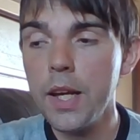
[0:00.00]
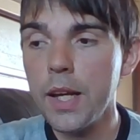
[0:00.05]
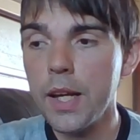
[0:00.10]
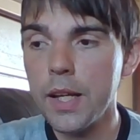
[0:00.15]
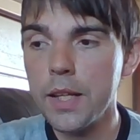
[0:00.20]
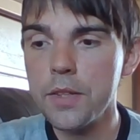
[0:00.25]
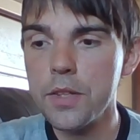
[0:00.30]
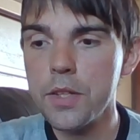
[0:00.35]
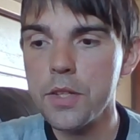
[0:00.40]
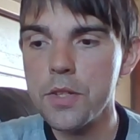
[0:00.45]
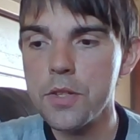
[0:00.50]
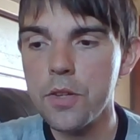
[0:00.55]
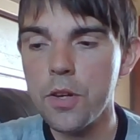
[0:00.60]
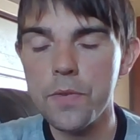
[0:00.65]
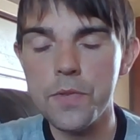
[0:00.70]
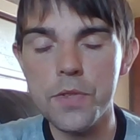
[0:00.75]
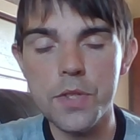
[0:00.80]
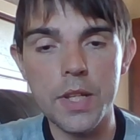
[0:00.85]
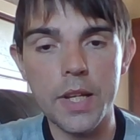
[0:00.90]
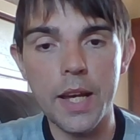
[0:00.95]
and
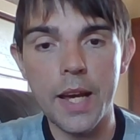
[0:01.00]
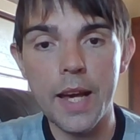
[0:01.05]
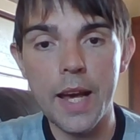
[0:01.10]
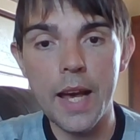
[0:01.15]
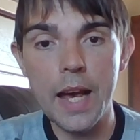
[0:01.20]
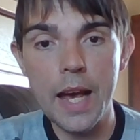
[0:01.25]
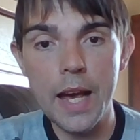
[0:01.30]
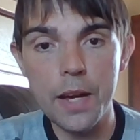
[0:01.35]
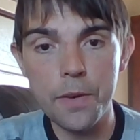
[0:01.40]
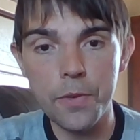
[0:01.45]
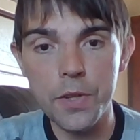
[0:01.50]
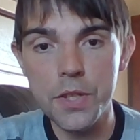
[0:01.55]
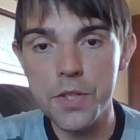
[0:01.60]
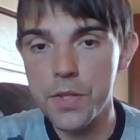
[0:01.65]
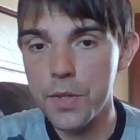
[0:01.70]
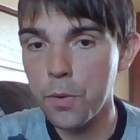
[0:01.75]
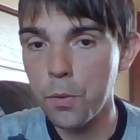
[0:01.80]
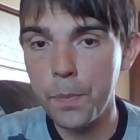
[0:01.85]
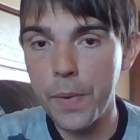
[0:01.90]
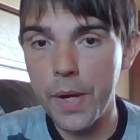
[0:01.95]
deserves to get every
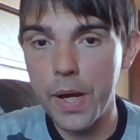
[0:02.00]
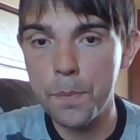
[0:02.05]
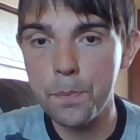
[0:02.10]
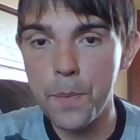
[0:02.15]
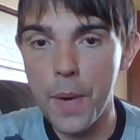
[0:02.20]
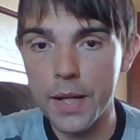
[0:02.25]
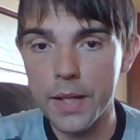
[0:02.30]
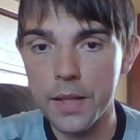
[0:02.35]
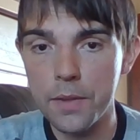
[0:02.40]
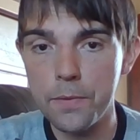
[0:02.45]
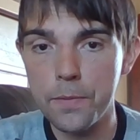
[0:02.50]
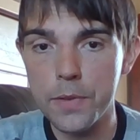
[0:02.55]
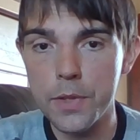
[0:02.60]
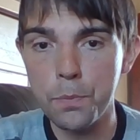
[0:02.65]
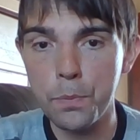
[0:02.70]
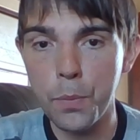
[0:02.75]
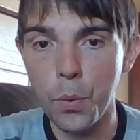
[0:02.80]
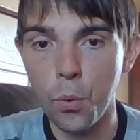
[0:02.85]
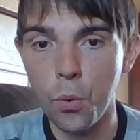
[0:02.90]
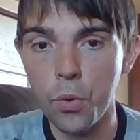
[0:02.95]
single bit of backing from the
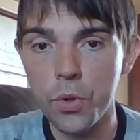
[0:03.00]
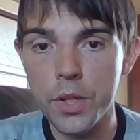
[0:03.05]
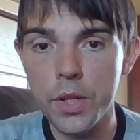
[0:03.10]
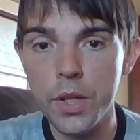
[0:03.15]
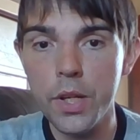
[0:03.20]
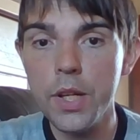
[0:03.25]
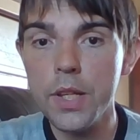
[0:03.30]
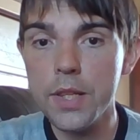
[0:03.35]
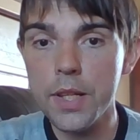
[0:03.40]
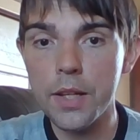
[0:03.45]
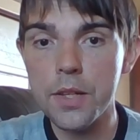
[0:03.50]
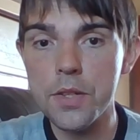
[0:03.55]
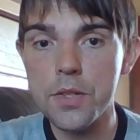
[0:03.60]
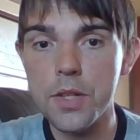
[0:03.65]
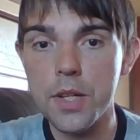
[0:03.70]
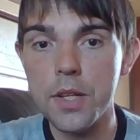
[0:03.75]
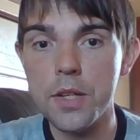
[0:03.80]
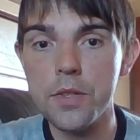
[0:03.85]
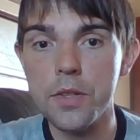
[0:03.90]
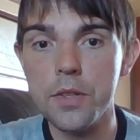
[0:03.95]
board next
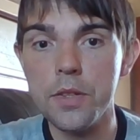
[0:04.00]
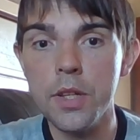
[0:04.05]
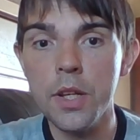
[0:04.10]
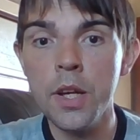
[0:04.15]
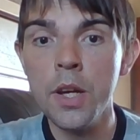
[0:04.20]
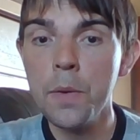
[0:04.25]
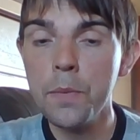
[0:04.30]
season.